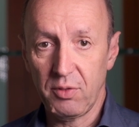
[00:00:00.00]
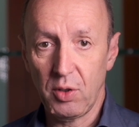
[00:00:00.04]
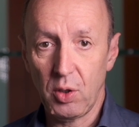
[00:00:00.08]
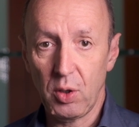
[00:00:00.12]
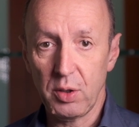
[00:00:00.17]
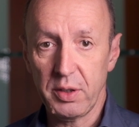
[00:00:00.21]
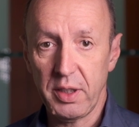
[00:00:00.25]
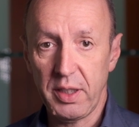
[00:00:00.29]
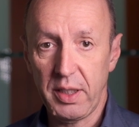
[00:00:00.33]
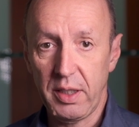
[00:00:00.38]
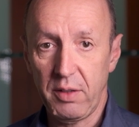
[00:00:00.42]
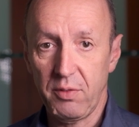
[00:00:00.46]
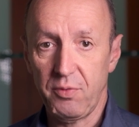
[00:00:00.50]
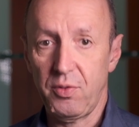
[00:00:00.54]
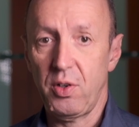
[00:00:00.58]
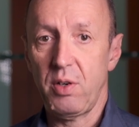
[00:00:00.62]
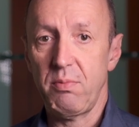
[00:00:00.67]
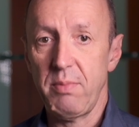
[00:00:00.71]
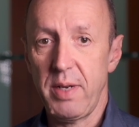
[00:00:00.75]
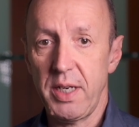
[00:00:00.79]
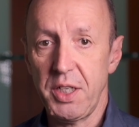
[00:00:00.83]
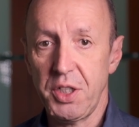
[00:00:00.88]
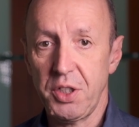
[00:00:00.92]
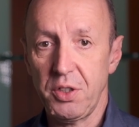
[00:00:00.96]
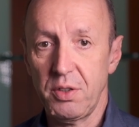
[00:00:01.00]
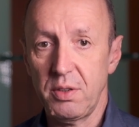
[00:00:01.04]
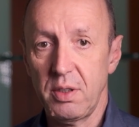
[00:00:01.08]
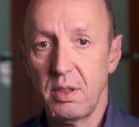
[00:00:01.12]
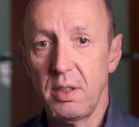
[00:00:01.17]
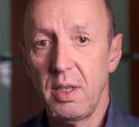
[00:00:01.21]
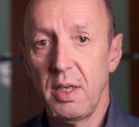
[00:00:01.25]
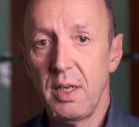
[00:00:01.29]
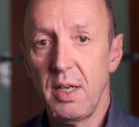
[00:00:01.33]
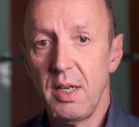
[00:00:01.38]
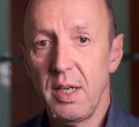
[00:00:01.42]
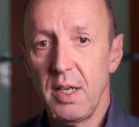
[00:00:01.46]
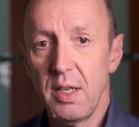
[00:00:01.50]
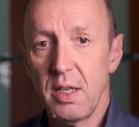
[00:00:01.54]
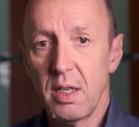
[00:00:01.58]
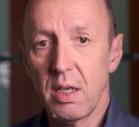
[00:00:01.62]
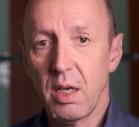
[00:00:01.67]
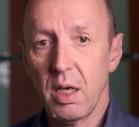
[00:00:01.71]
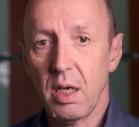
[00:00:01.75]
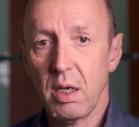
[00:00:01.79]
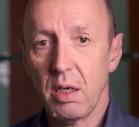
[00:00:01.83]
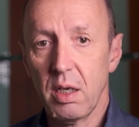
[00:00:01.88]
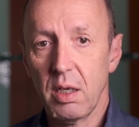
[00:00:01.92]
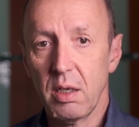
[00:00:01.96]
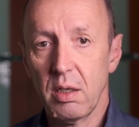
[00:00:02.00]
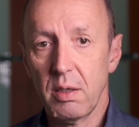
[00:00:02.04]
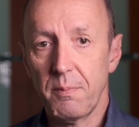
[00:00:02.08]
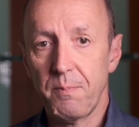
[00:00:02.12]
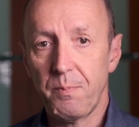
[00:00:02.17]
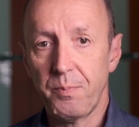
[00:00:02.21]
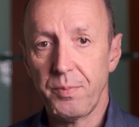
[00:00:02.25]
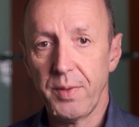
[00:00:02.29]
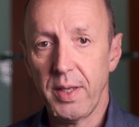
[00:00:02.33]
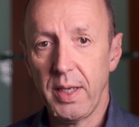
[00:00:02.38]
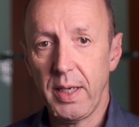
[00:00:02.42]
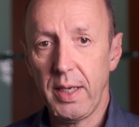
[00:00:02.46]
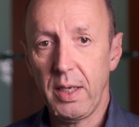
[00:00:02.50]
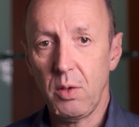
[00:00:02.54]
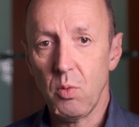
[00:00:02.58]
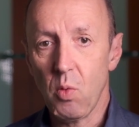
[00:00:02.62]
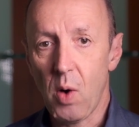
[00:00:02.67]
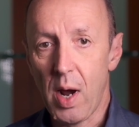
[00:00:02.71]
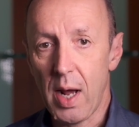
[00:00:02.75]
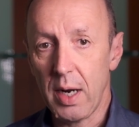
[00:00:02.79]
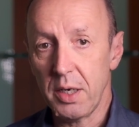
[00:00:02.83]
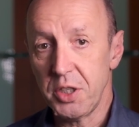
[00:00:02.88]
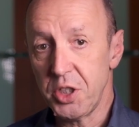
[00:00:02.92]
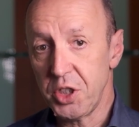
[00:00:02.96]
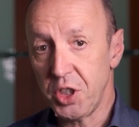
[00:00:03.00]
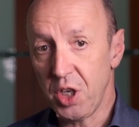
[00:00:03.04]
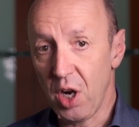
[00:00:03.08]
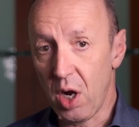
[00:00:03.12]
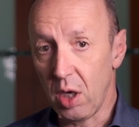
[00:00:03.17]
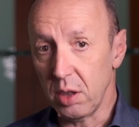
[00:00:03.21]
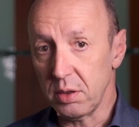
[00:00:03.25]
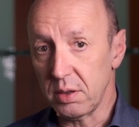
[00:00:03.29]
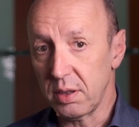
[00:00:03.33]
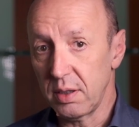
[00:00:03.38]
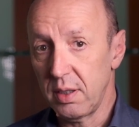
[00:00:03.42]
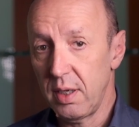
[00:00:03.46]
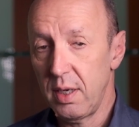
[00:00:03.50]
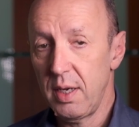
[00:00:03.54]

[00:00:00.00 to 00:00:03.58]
all the information in one shot.